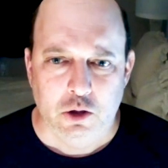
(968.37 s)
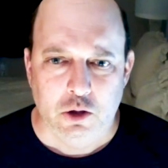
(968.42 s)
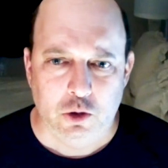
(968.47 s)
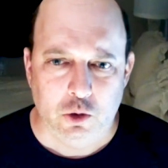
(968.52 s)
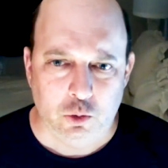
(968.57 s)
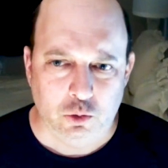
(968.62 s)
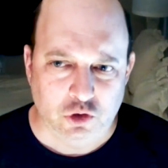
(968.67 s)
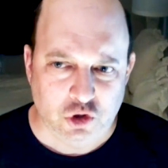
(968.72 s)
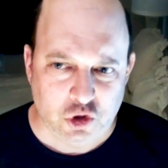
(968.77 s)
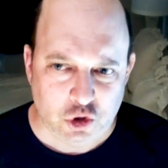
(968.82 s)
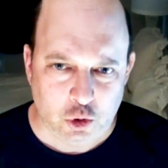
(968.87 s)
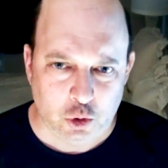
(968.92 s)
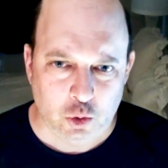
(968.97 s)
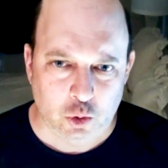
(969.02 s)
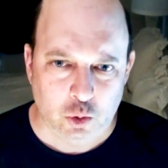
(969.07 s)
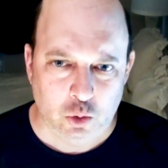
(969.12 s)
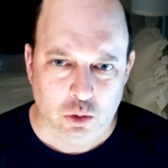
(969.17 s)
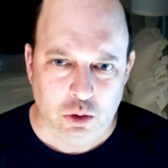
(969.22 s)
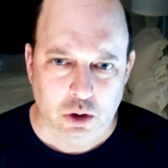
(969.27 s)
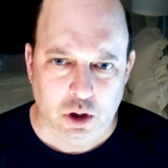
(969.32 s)
who
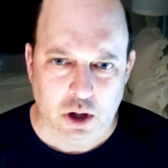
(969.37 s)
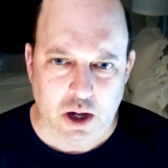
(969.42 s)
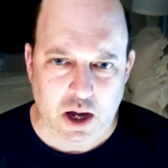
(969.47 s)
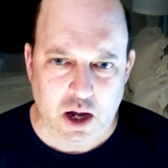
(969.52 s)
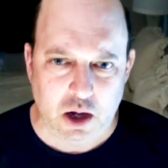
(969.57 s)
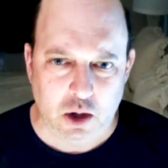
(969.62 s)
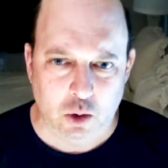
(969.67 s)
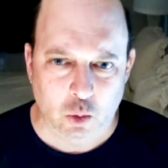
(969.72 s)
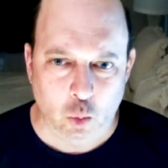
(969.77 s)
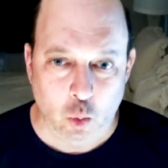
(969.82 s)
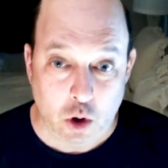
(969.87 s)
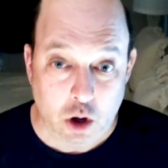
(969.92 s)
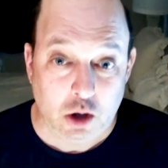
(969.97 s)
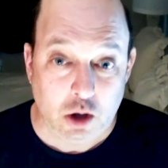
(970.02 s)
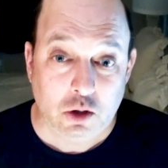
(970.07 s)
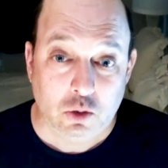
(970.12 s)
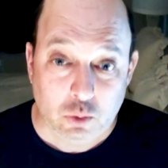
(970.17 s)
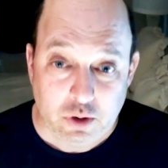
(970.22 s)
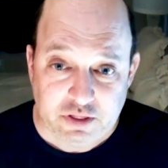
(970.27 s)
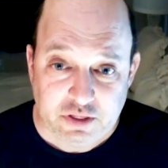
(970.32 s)
do uh,
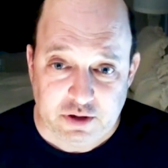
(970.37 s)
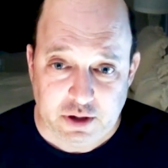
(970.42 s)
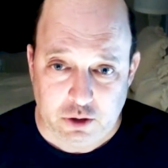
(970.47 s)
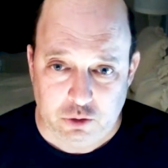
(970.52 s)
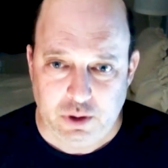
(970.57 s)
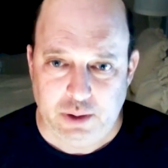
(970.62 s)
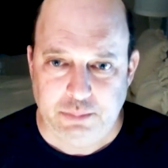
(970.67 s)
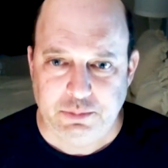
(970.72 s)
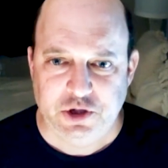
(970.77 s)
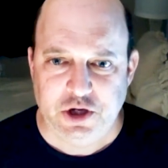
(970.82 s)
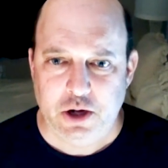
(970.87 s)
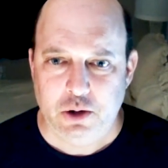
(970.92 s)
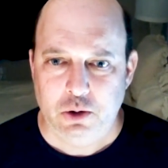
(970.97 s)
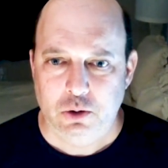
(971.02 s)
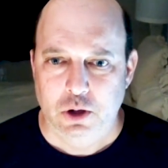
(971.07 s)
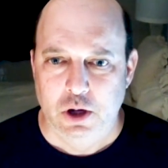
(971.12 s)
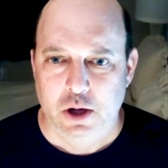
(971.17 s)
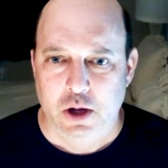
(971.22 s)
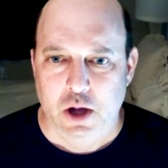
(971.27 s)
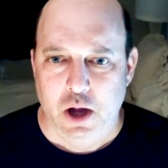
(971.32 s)
work within crypto,
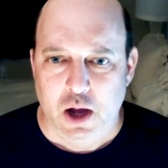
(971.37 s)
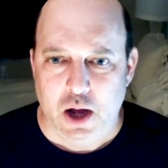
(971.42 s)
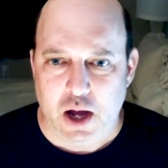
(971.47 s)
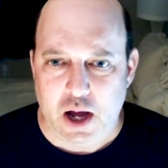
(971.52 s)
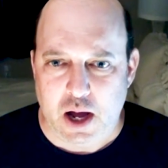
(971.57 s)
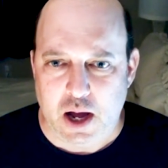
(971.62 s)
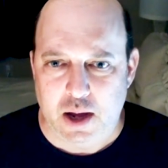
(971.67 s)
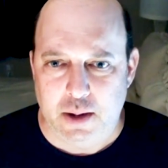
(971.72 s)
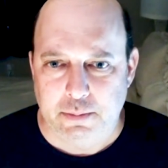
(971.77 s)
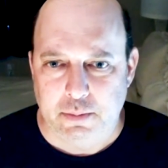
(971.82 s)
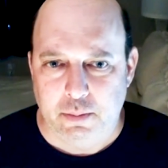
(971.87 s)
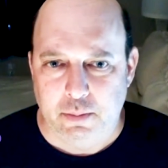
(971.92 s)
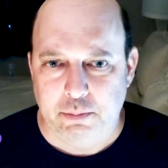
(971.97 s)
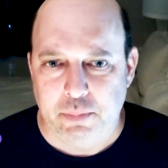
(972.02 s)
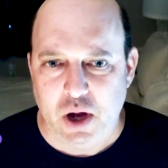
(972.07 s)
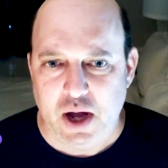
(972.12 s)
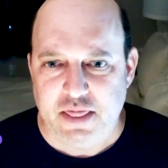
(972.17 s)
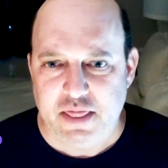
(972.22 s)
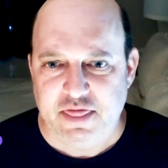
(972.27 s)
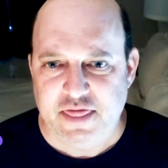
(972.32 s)
um,
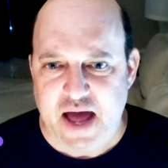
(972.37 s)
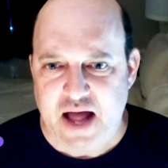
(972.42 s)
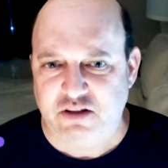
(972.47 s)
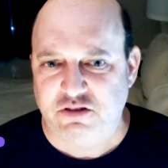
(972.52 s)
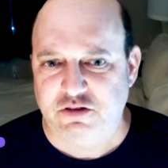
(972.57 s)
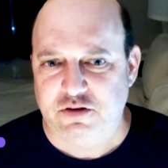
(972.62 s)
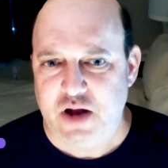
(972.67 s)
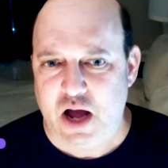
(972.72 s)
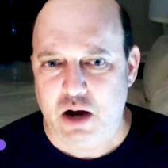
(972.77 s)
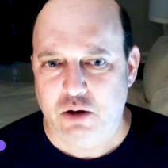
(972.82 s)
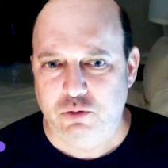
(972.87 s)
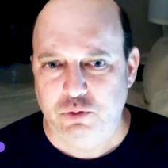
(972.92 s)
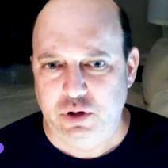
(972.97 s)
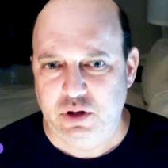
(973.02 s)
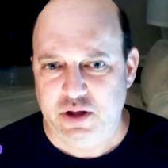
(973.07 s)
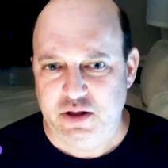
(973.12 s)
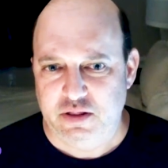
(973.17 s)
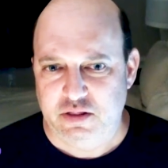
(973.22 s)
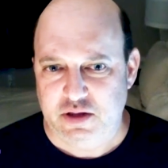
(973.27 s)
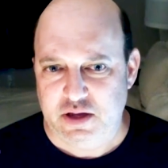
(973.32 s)
but that's not
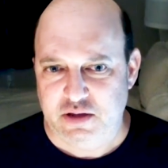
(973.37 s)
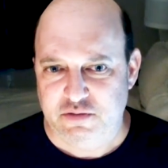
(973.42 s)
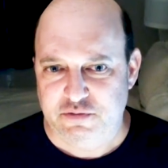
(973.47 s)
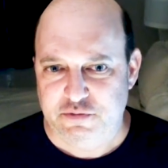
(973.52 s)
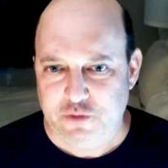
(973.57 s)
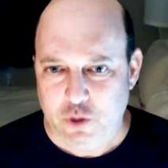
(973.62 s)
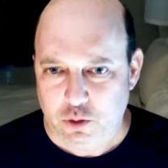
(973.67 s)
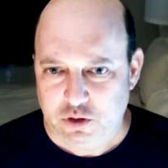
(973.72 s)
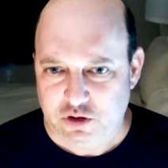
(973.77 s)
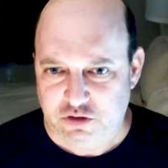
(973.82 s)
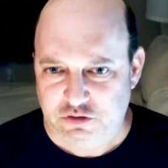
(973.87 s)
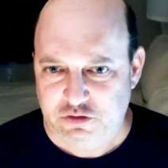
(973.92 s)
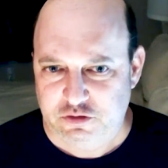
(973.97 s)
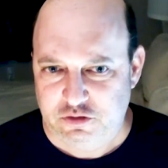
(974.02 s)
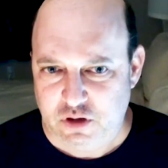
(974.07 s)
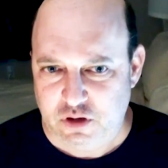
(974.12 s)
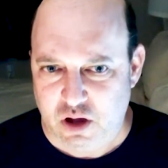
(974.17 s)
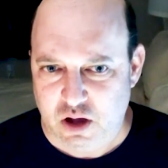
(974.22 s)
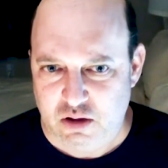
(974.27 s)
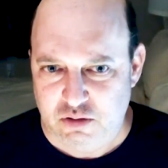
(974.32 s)
really the focus
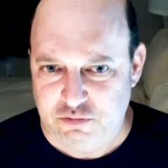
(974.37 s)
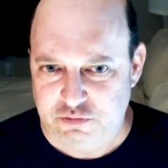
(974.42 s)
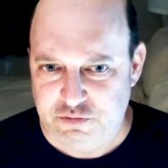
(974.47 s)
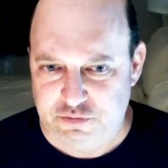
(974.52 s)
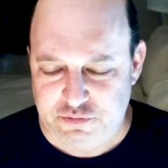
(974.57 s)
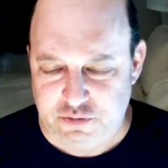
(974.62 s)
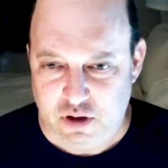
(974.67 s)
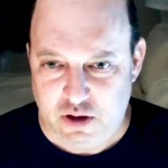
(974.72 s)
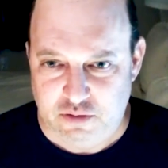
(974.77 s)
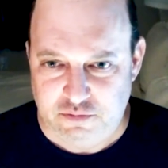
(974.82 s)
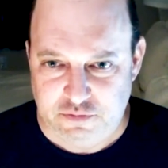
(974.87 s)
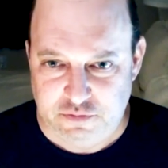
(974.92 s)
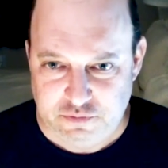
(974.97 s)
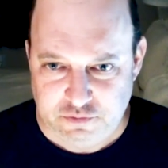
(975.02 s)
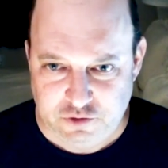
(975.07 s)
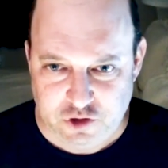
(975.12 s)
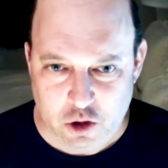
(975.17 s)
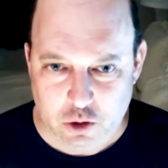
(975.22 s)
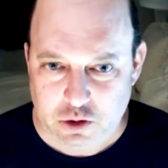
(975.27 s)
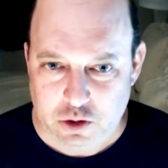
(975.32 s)
of, of
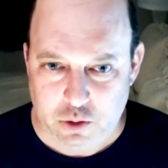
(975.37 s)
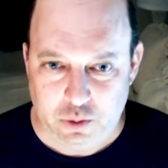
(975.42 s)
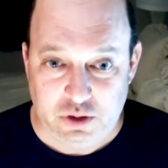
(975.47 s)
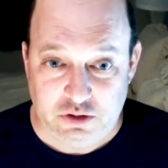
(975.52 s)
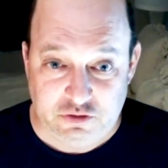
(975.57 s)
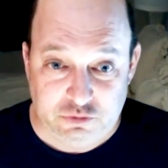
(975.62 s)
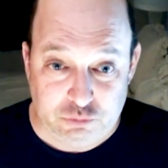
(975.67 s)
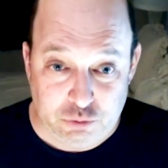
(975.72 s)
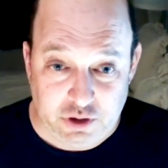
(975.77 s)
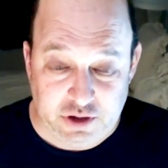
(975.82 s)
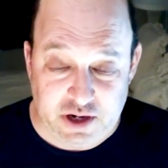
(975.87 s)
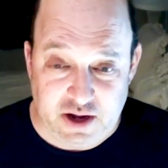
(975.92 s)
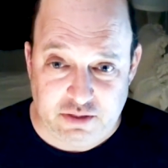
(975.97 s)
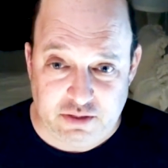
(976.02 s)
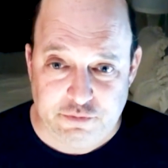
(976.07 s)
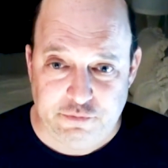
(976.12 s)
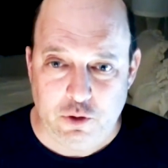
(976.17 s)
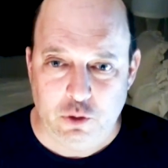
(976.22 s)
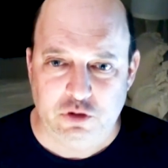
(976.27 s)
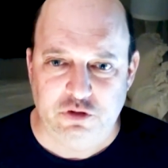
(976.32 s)
Toko, and it's really not the
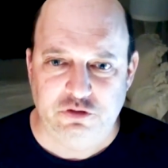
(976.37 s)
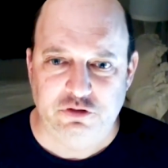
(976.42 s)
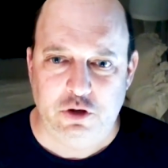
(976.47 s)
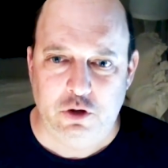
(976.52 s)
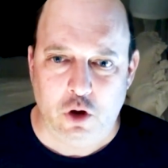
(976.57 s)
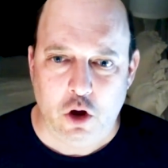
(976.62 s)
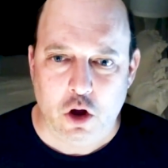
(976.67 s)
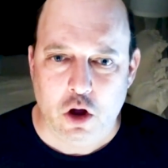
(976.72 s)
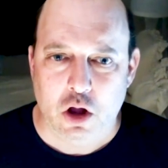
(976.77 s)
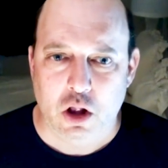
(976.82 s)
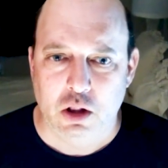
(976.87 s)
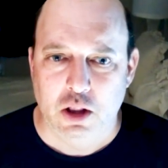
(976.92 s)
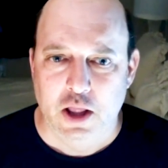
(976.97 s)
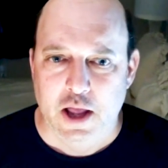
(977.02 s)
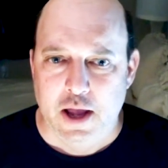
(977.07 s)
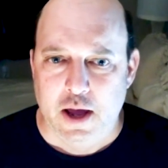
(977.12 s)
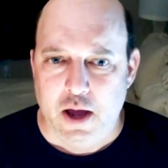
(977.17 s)
focus at all.